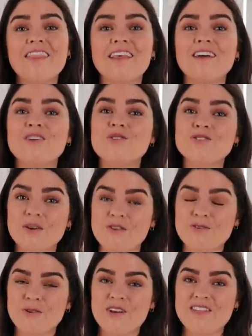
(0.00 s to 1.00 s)
Thank you so
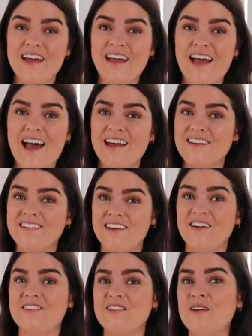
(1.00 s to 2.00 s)
much for watching, and I'll
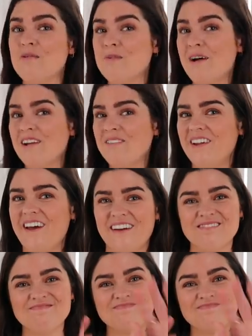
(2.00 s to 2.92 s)
see you soon with a brand new video.